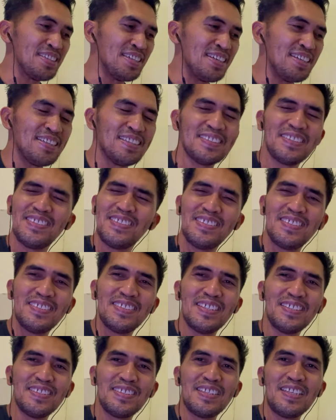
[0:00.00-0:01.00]
Uh, it's
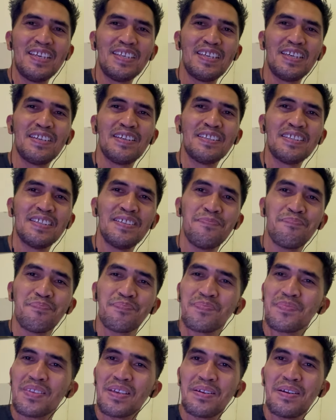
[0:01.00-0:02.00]
just like a
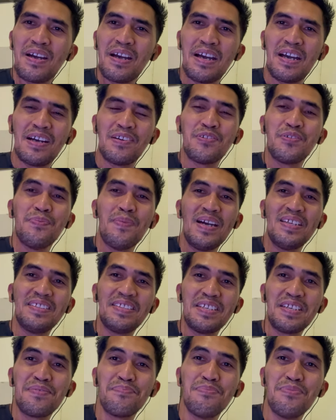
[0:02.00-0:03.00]
uh,
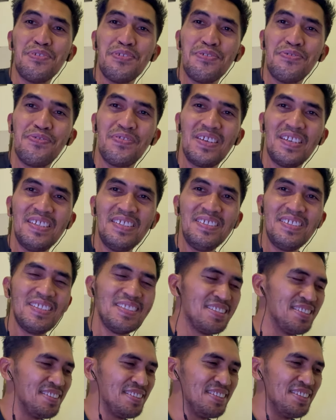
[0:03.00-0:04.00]
romantic
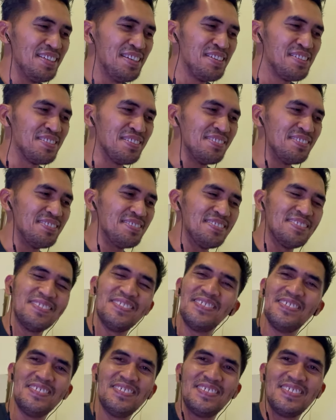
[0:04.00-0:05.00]
movies.
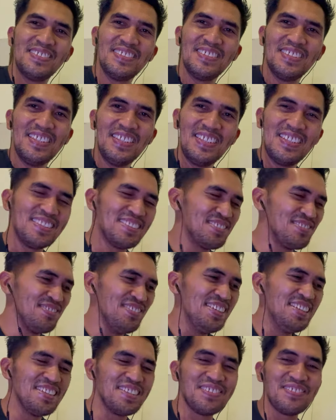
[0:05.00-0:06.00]
So it's
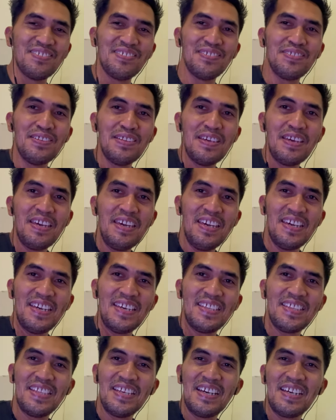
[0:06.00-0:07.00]
really good
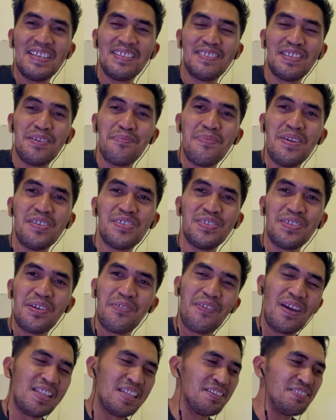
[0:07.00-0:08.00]
and as I mentioned a
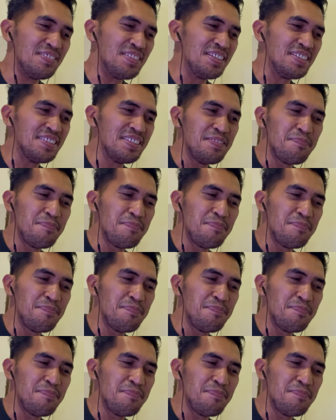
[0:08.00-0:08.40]
while ago that